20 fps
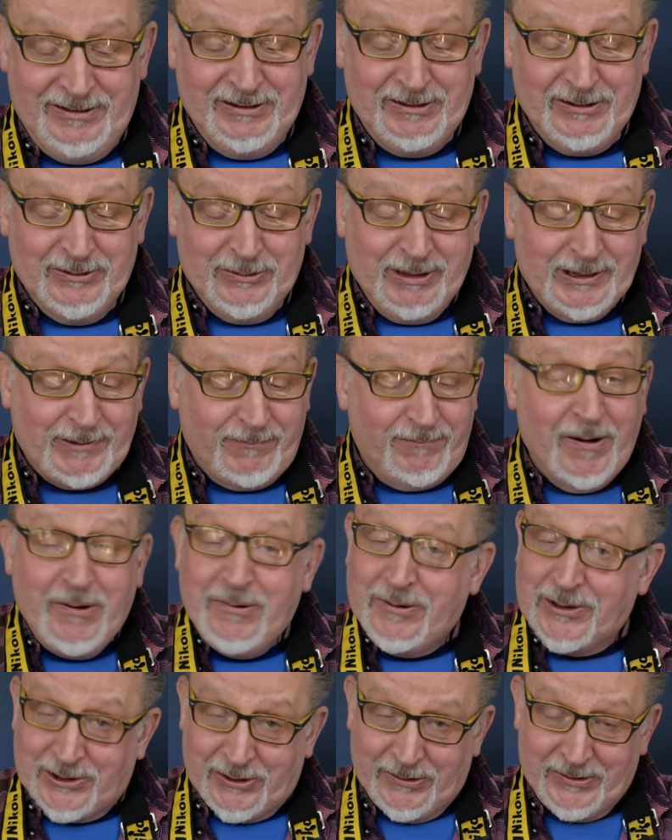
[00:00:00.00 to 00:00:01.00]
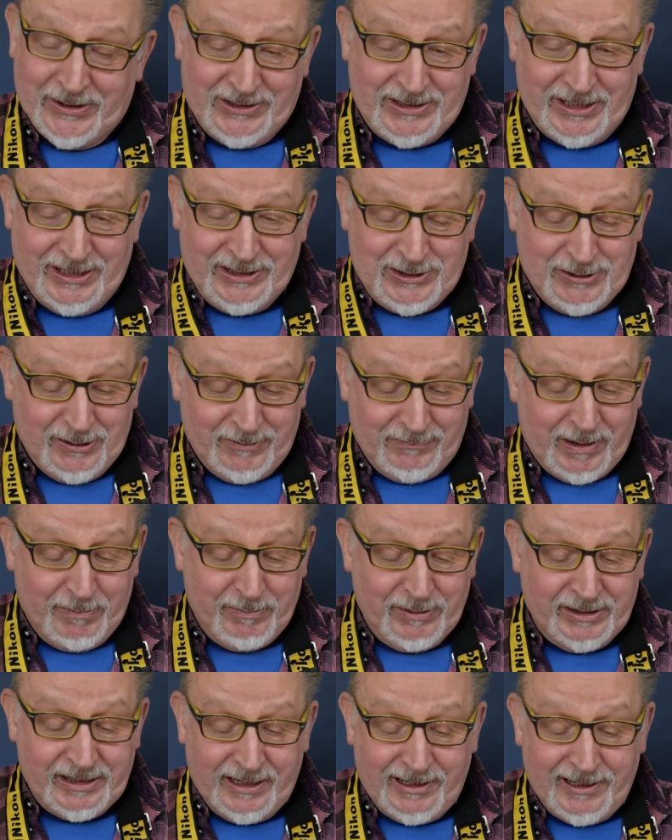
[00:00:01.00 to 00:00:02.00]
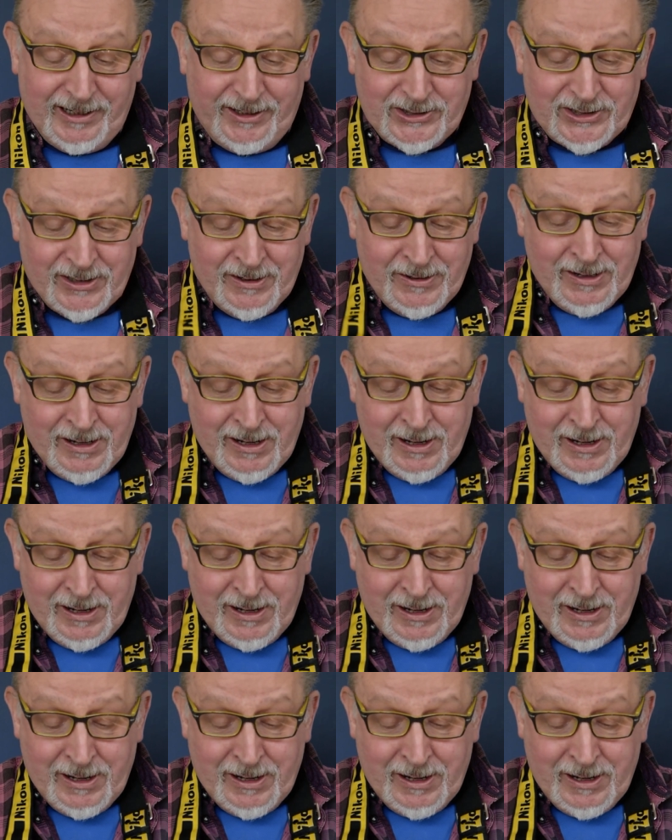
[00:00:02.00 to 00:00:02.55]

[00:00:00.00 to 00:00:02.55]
You can always focus on this thing too if I bring it close.